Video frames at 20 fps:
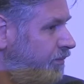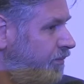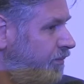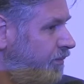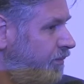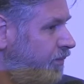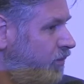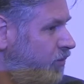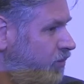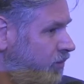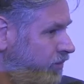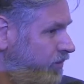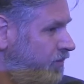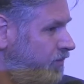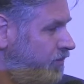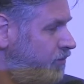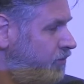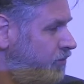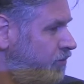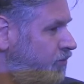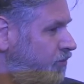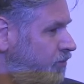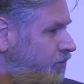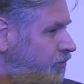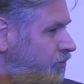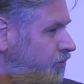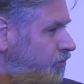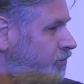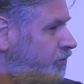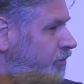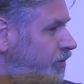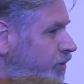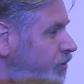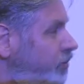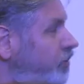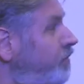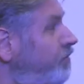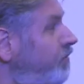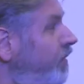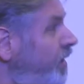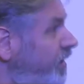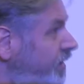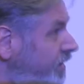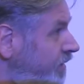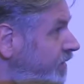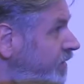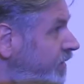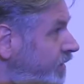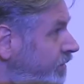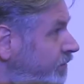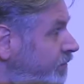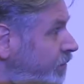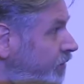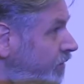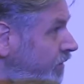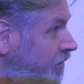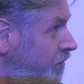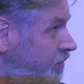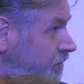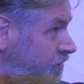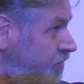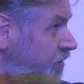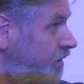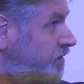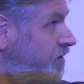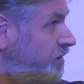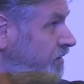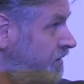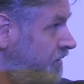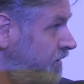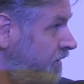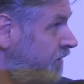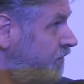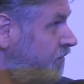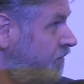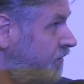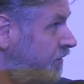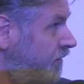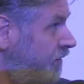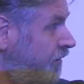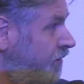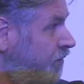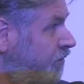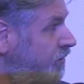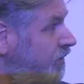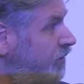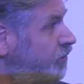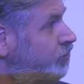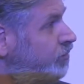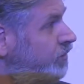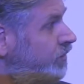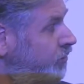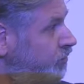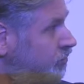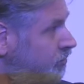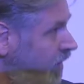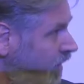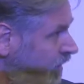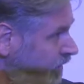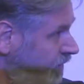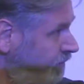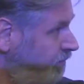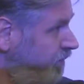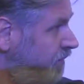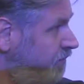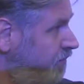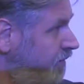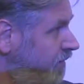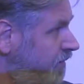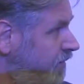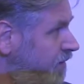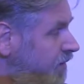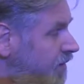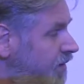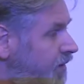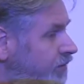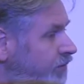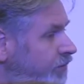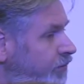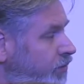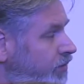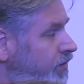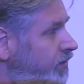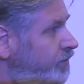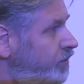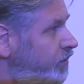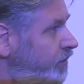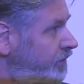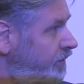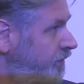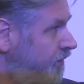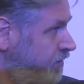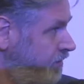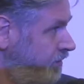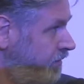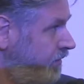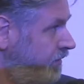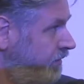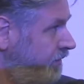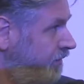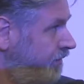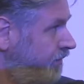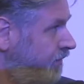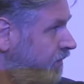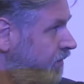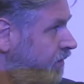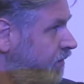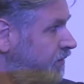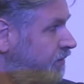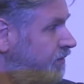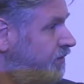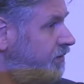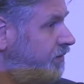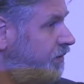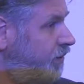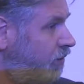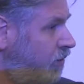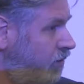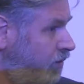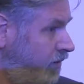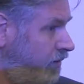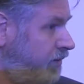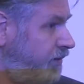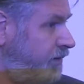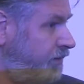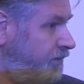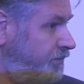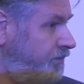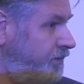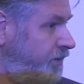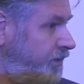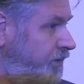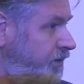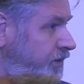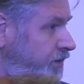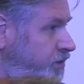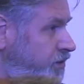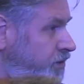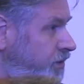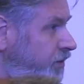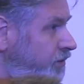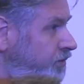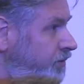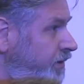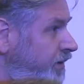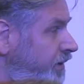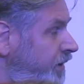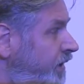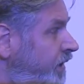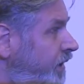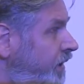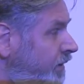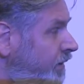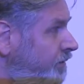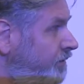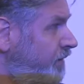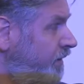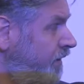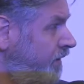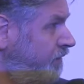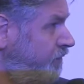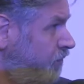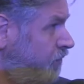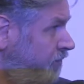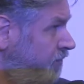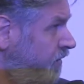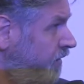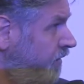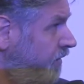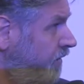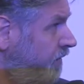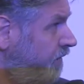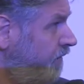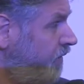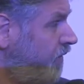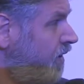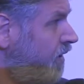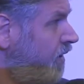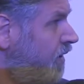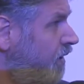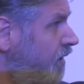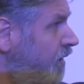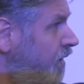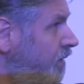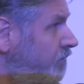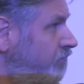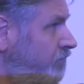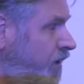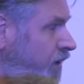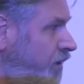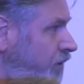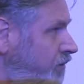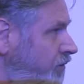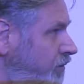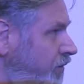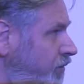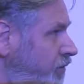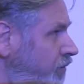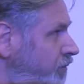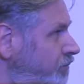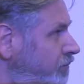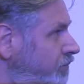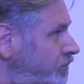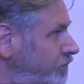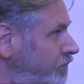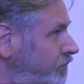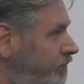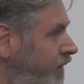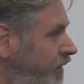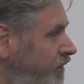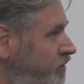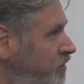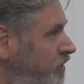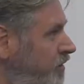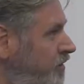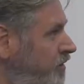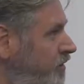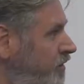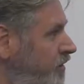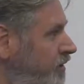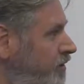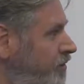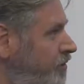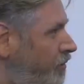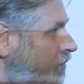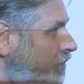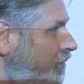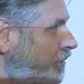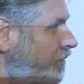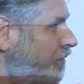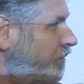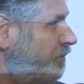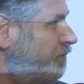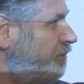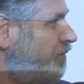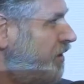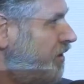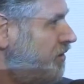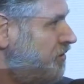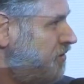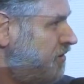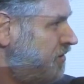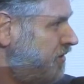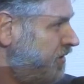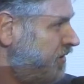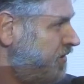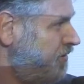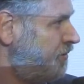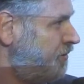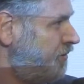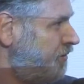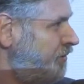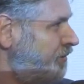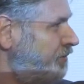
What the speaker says: do a good marketing for the construction sector, in order to attract people for the profession. Not all the children have to be, I don't know, engineers or PhDs or...